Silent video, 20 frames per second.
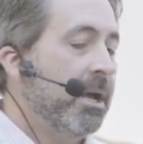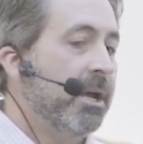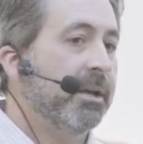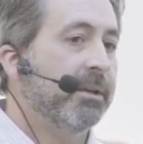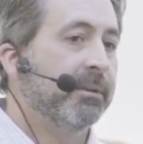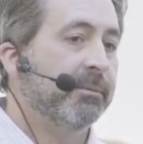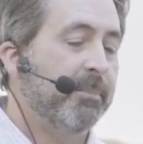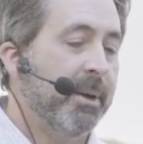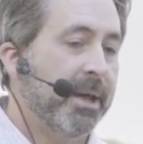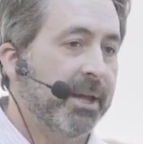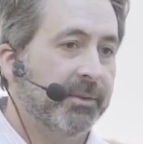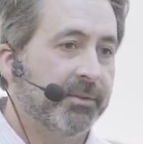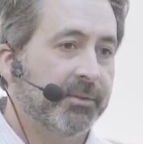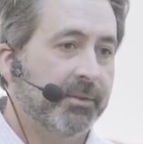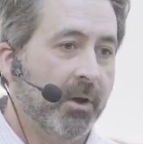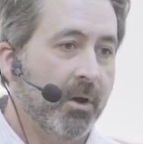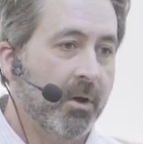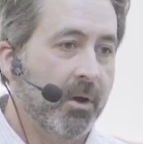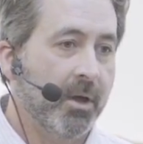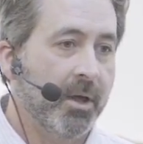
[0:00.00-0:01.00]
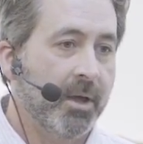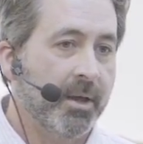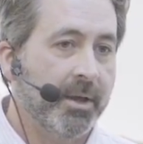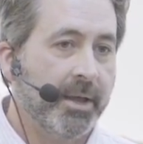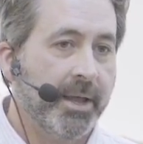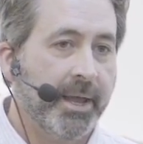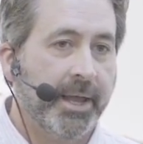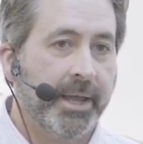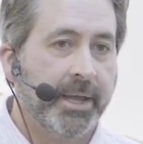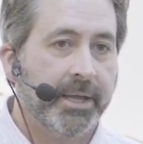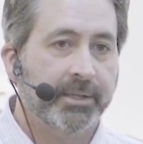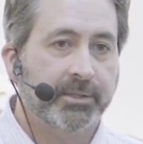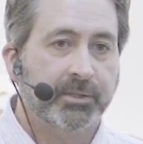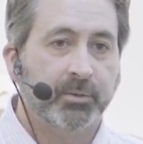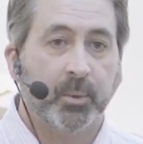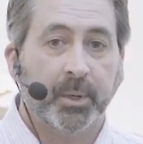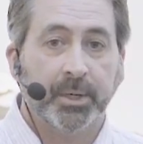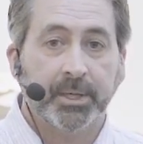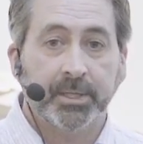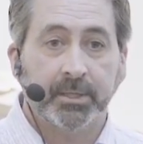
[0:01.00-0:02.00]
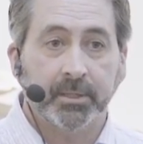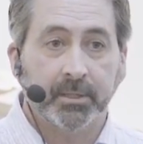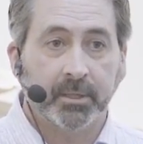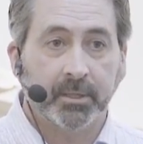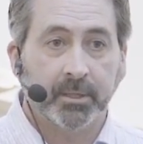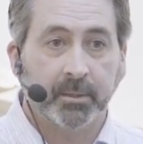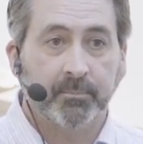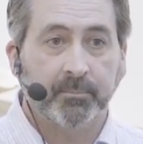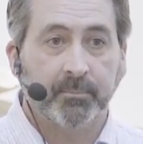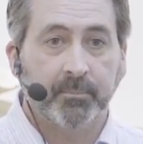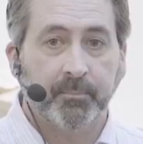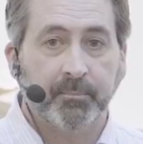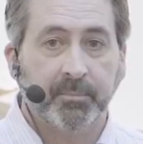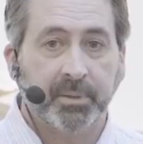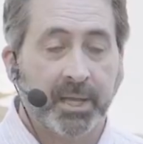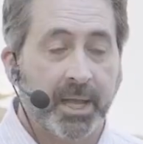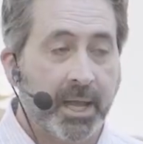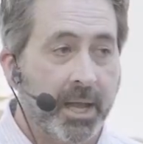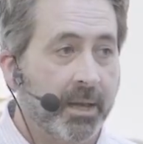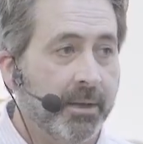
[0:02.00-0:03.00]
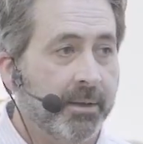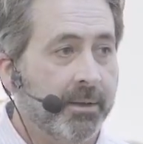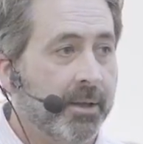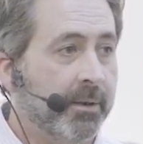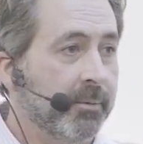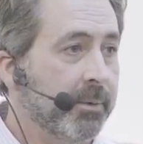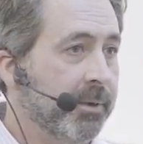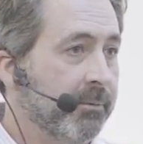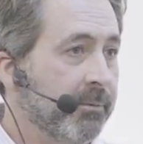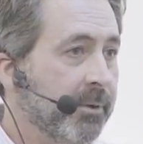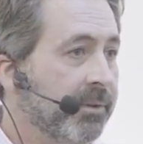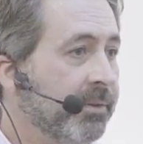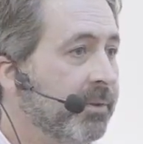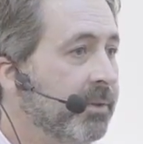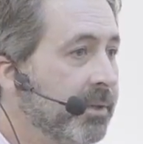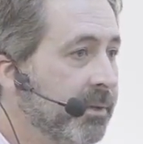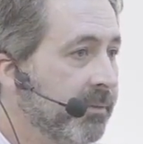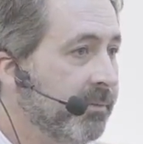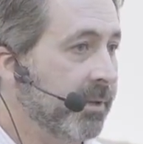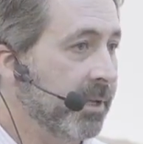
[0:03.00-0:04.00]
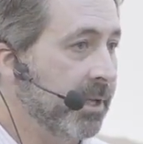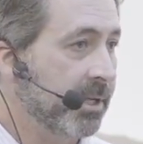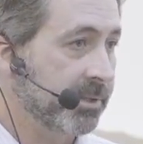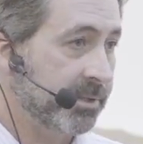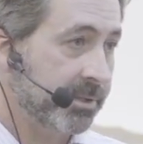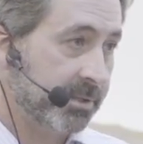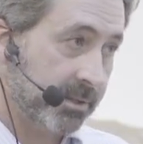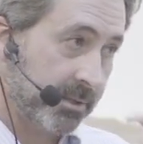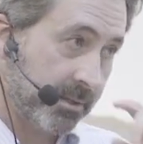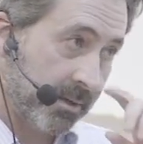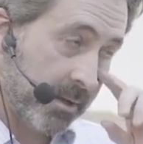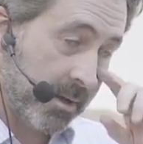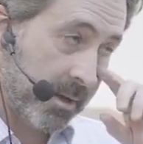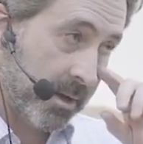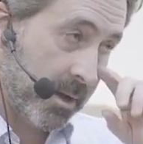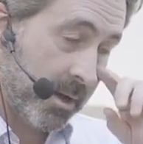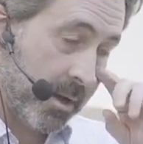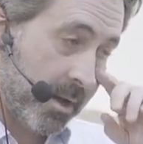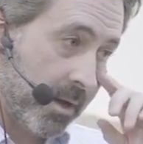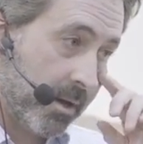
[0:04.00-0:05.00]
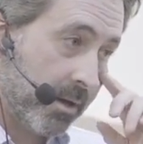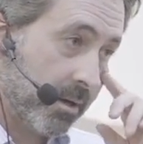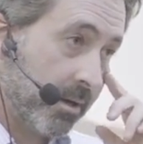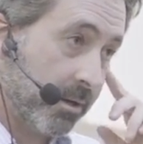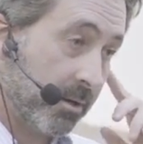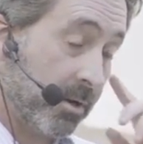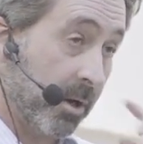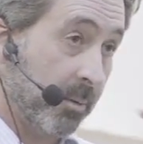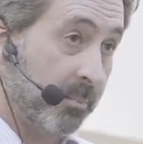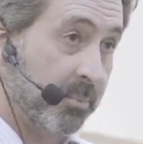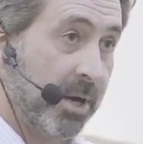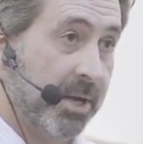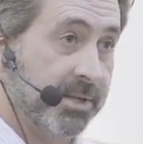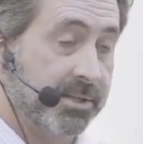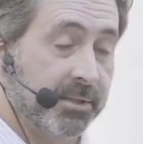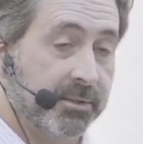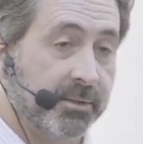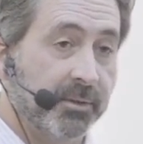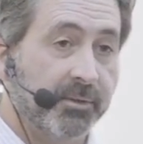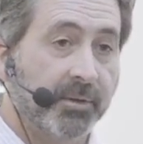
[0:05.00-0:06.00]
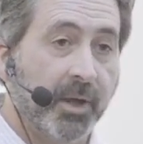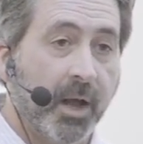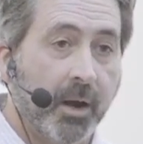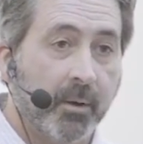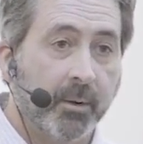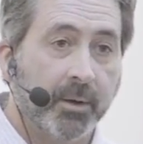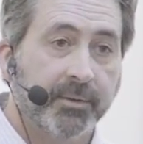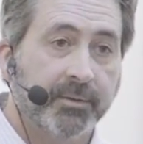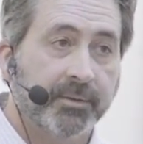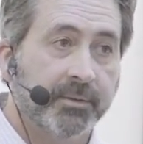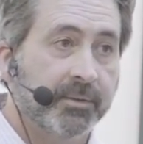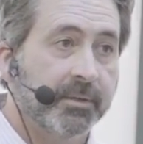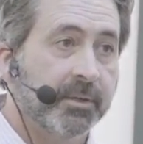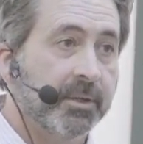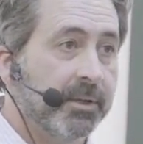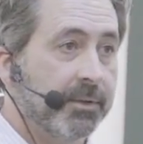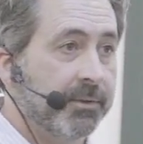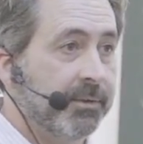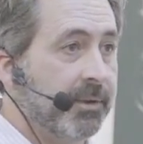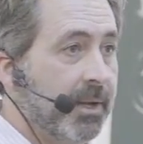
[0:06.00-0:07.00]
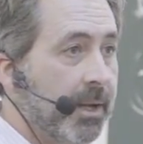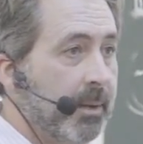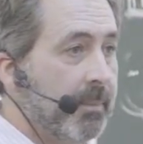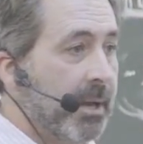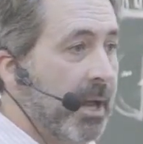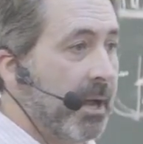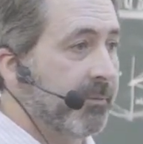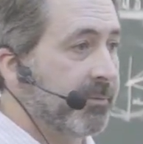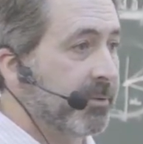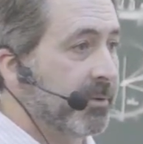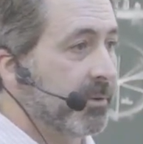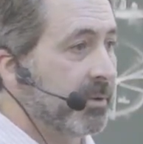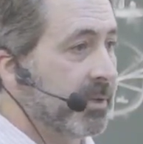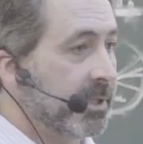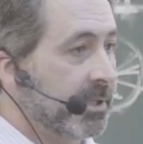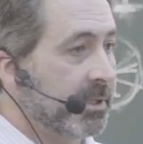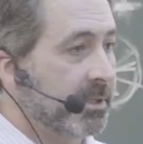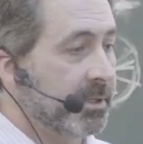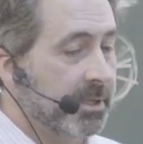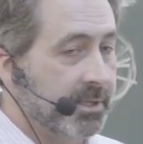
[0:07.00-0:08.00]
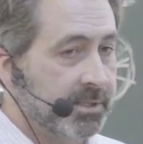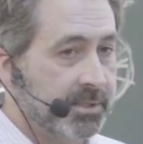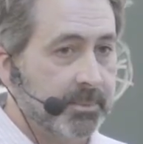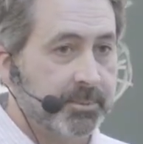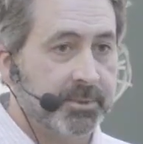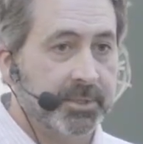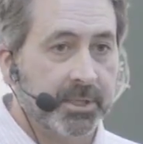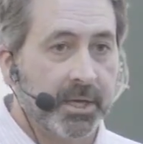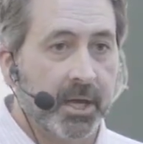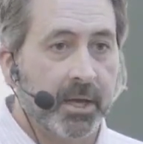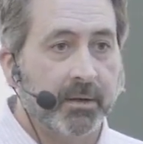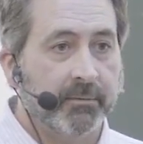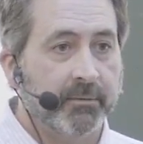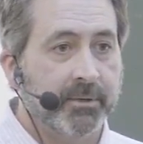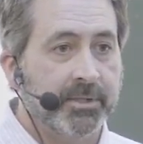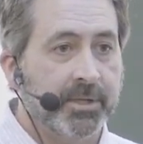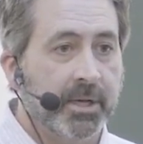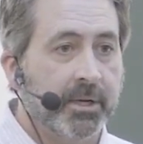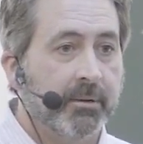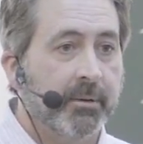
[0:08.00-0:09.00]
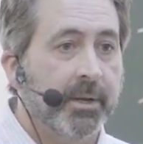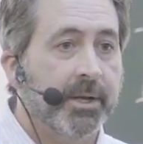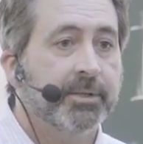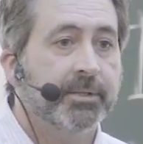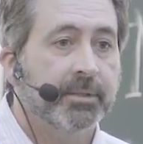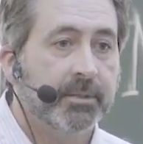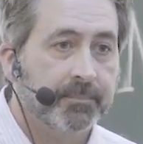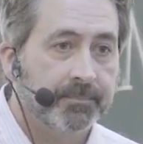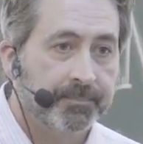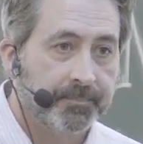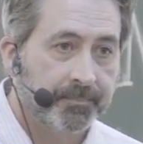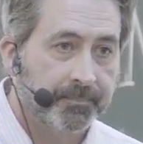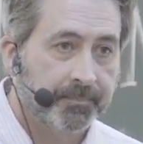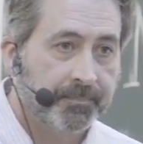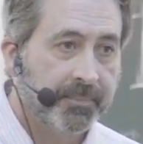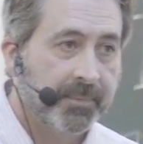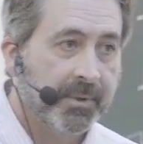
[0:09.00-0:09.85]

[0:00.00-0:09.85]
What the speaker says: is based on a 20-year plan that we've recently finished called Project Osiris. It's named after the Egyptian god of regeneration.